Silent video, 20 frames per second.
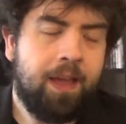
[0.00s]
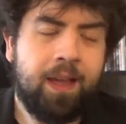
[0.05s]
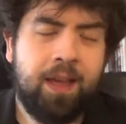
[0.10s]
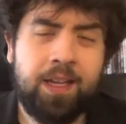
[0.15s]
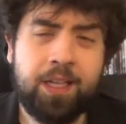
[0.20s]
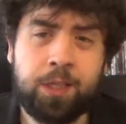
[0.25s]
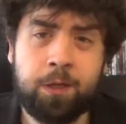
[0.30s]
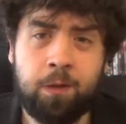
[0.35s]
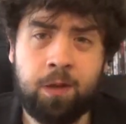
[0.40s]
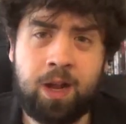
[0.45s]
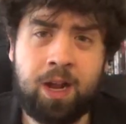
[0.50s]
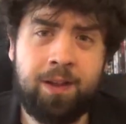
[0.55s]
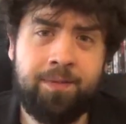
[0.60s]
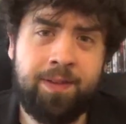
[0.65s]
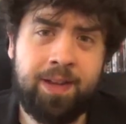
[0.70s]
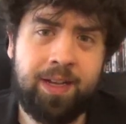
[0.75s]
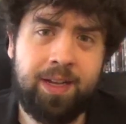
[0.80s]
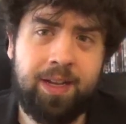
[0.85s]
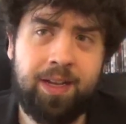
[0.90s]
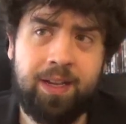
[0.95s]
And so a lot of
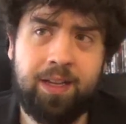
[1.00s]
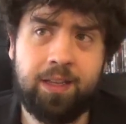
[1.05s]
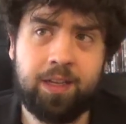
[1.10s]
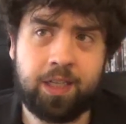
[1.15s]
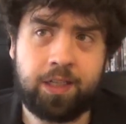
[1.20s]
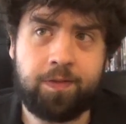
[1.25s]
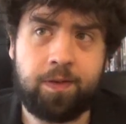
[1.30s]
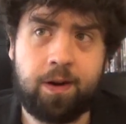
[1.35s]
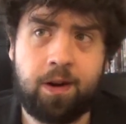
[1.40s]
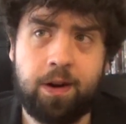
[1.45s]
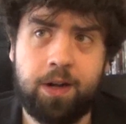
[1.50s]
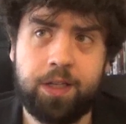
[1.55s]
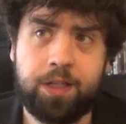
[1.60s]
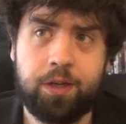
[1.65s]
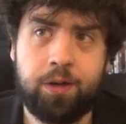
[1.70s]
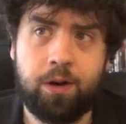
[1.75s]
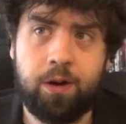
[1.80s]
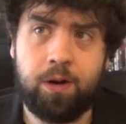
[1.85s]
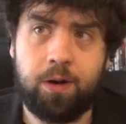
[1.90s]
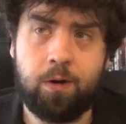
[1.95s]
it thus far is
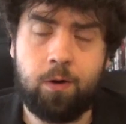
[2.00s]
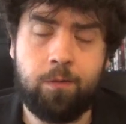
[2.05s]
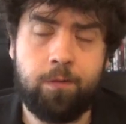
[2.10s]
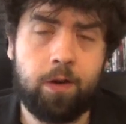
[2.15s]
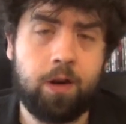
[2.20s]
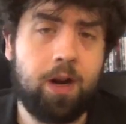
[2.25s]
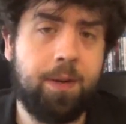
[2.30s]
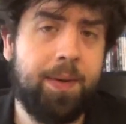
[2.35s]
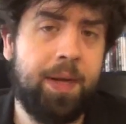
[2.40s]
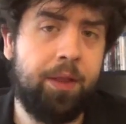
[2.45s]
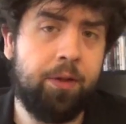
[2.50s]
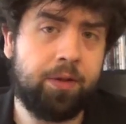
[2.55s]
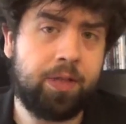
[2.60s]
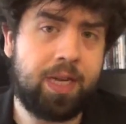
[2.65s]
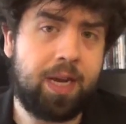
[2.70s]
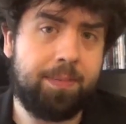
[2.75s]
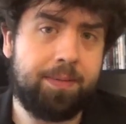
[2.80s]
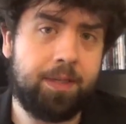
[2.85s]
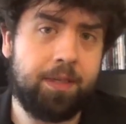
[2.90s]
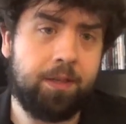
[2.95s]
her overcoming those
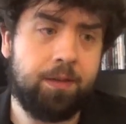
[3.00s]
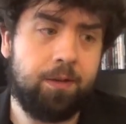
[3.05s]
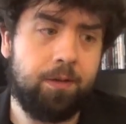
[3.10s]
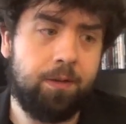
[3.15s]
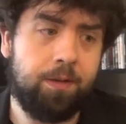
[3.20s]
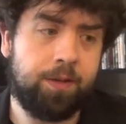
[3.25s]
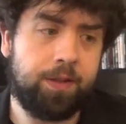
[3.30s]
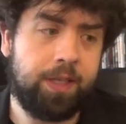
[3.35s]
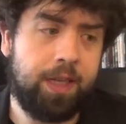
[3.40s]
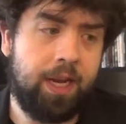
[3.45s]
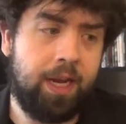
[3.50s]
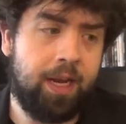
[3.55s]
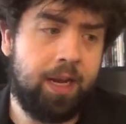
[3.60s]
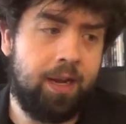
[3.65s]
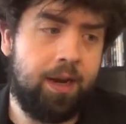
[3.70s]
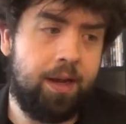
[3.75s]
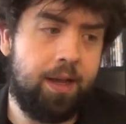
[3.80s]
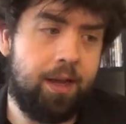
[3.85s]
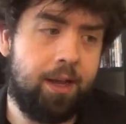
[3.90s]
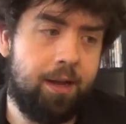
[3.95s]
obstacles
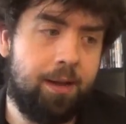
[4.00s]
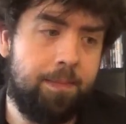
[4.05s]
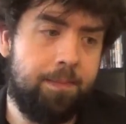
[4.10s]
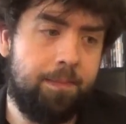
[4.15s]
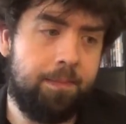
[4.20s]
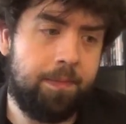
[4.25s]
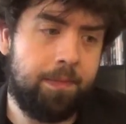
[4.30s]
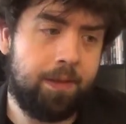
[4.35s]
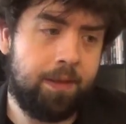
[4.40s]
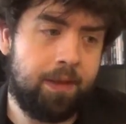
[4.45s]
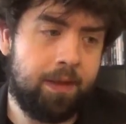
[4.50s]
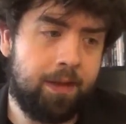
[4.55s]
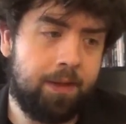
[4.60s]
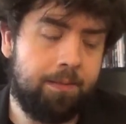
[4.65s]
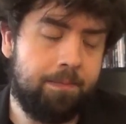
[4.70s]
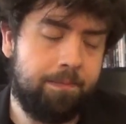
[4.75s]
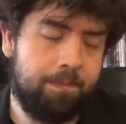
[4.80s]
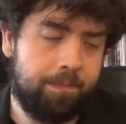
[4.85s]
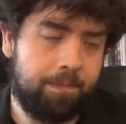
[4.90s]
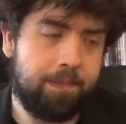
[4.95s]
and
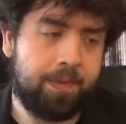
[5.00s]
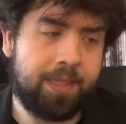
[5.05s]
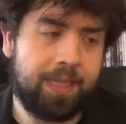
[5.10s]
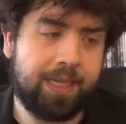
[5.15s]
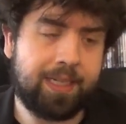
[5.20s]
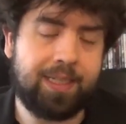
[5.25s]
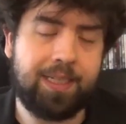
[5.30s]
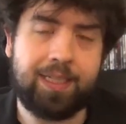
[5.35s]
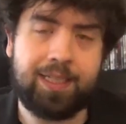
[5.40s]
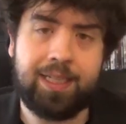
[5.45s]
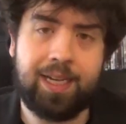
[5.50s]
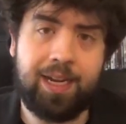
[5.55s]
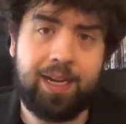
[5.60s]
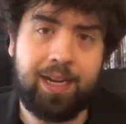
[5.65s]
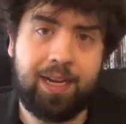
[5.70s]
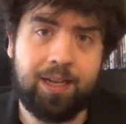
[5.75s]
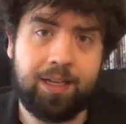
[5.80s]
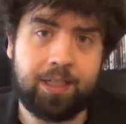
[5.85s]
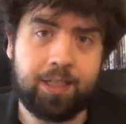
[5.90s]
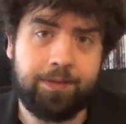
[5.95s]
the sexist
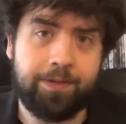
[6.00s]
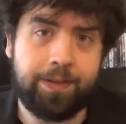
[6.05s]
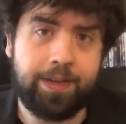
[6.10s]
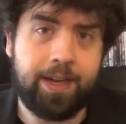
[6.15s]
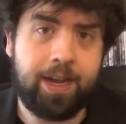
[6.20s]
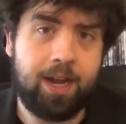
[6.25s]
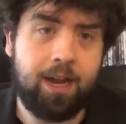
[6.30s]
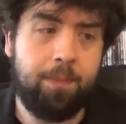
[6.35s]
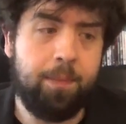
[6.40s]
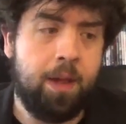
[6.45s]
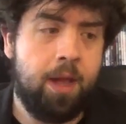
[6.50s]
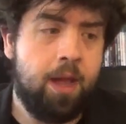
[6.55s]
ideas of the time,